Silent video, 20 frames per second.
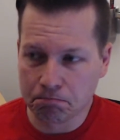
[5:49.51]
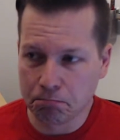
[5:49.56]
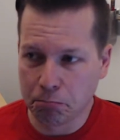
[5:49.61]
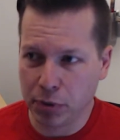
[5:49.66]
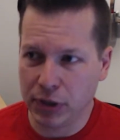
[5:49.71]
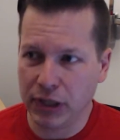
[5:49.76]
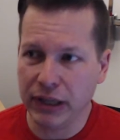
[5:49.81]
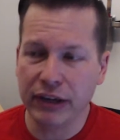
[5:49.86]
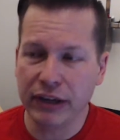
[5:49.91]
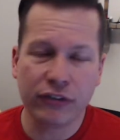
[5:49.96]

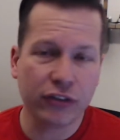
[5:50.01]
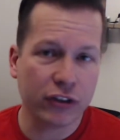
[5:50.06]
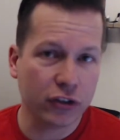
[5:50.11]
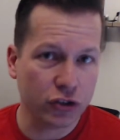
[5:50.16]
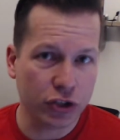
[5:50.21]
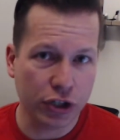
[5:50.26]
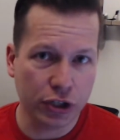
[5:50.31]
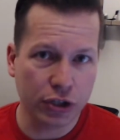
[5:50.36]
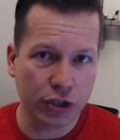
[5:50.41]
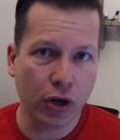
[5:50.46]
place that
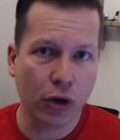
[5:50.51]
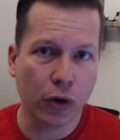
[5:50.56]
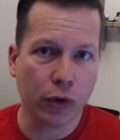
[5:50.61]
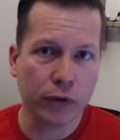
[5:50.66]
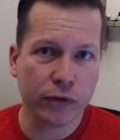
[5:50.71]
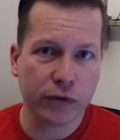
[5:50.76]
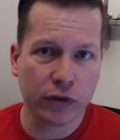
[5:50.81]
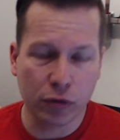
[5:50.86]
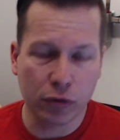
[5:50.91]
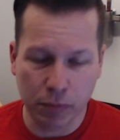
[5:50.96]
she
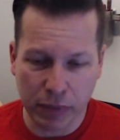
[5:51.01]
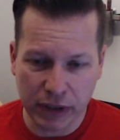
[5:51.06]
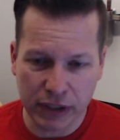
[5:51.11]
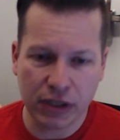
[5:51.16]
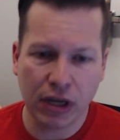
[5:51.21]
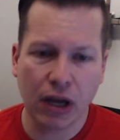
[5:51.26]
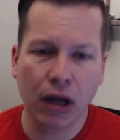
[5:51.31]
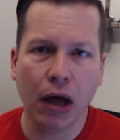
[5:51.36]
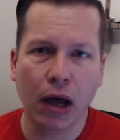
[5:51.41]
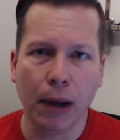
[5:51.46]
goes to
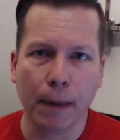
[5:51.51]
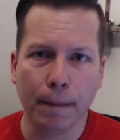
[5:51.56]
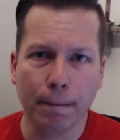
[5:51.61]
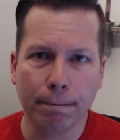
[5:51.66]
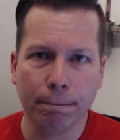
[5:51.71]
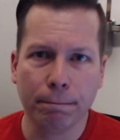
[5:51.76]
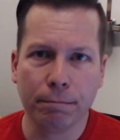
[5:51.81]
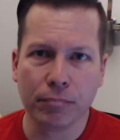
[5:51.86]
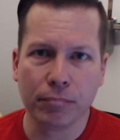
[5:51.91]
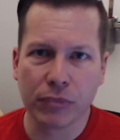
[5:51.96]

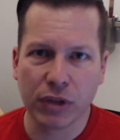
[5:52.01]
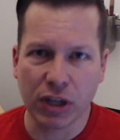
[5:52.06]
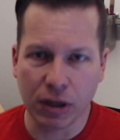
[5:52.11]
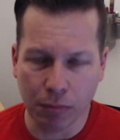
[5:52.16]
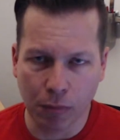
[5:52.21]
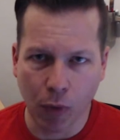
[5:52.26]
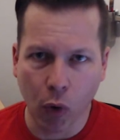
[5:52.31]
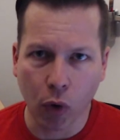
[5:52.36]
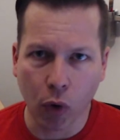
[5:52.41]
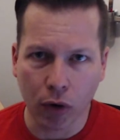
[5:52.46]
become
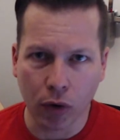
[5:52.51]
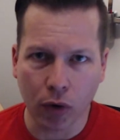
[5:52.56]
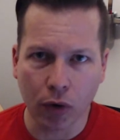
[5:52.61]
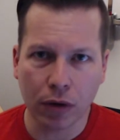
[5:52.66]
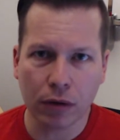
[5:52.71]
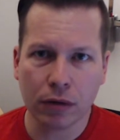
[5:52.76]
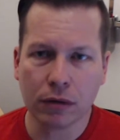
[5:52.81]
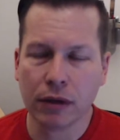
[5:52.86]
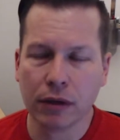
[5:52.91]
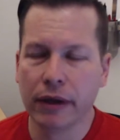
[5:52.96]

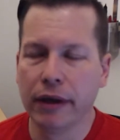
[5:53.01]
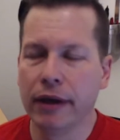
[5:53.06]
immortal,